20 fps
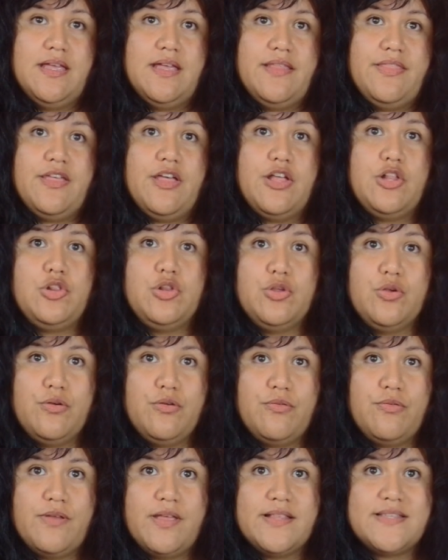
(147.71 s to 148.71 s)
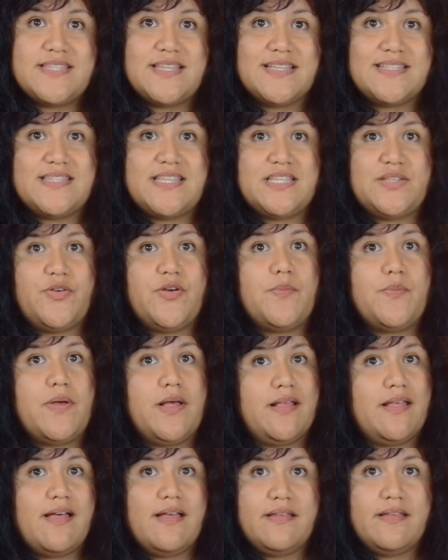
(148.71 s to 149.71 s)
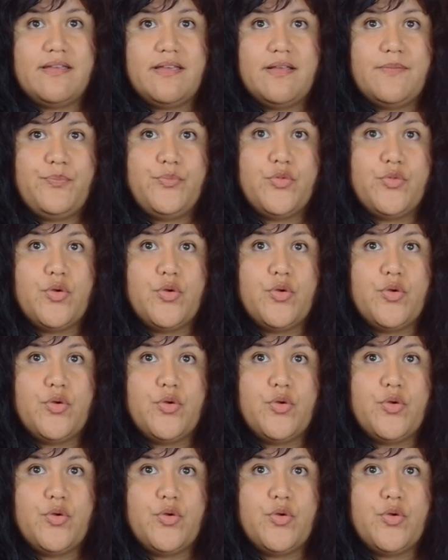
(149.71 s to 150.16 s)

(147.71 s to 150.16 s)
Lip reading: the aloof and successful mangaka,